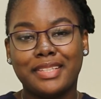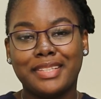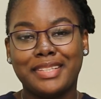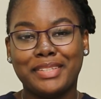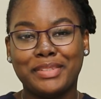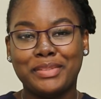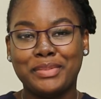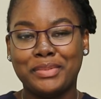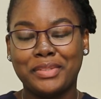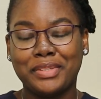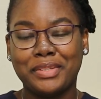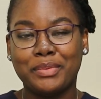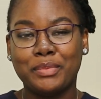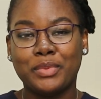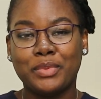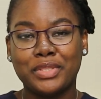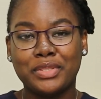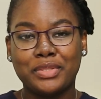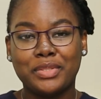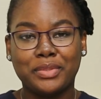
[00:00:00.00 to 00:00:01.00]
they do not
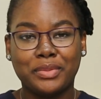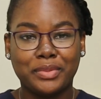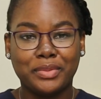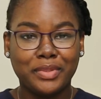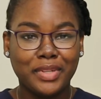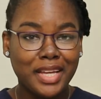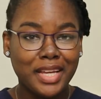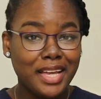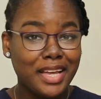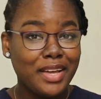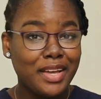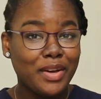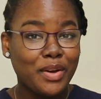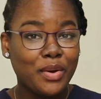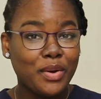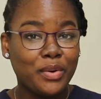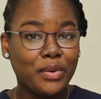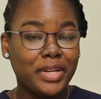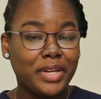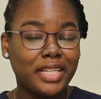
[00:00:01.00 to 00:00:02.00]
want to
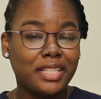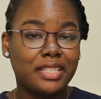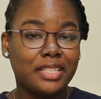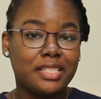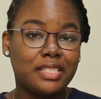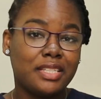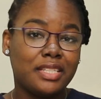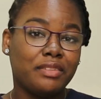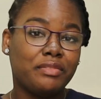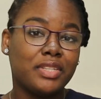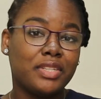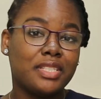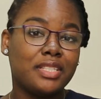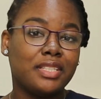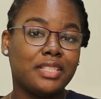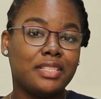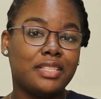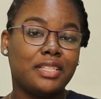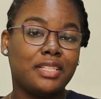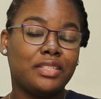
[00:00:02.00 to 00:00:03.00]
go in and seek
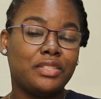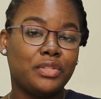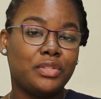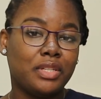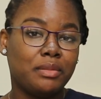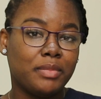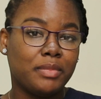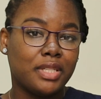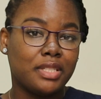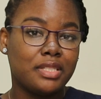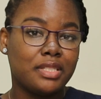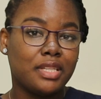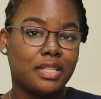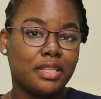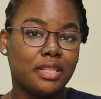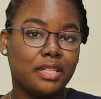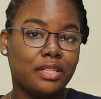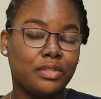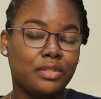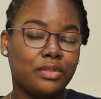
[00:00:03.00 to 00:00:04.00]
fertility treatment,
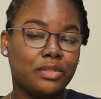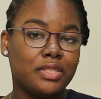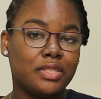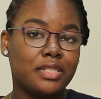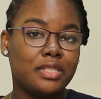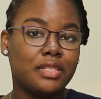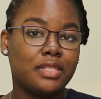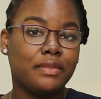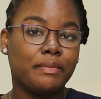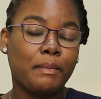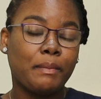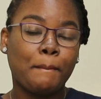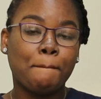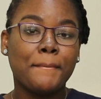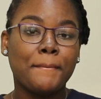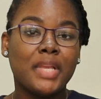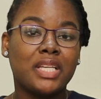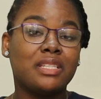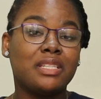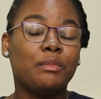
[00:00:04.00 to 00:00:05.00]
and
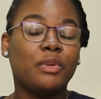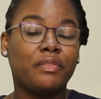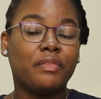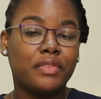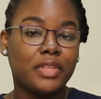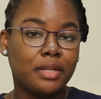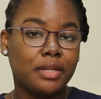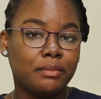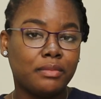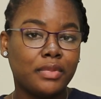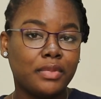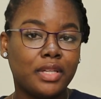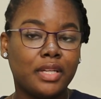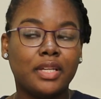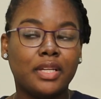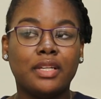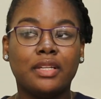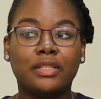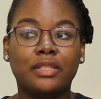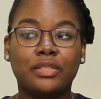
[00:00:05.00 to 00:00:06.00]
some of them
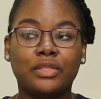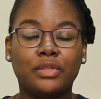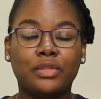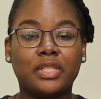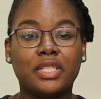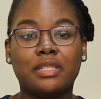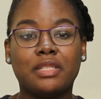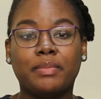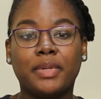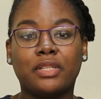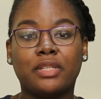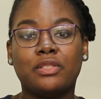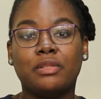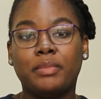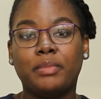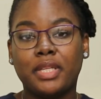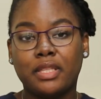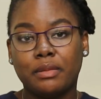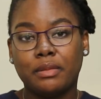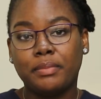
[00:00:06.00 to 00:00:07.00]
don't expect to
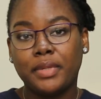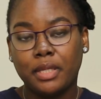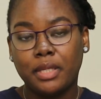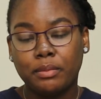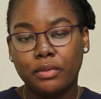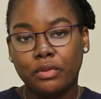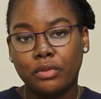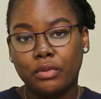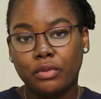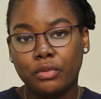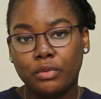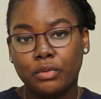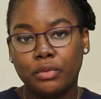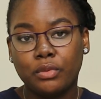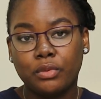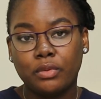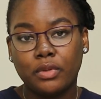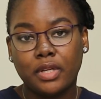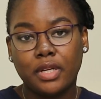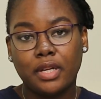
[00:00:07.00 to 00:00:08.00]
be the people
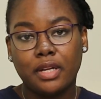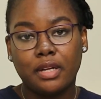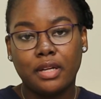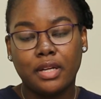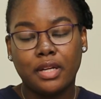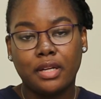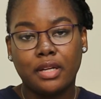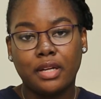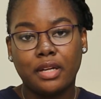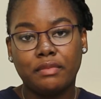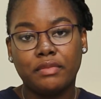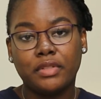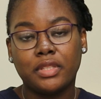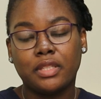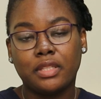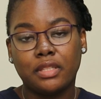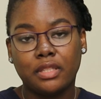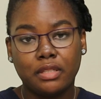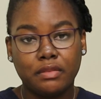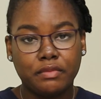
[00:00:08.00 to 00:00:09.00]
who are having
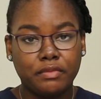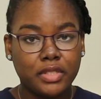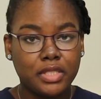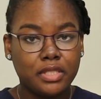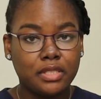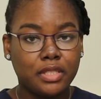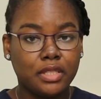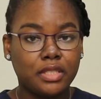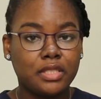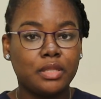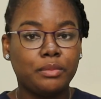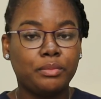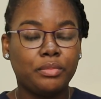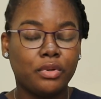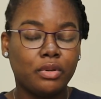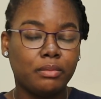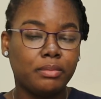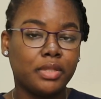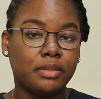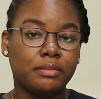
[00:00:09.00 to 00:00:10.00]
the infertility
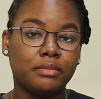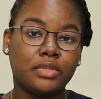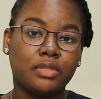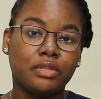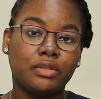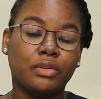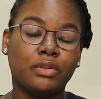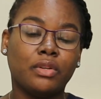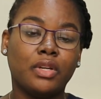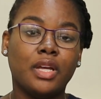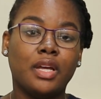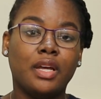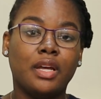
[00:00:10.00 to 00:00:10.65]
problem, so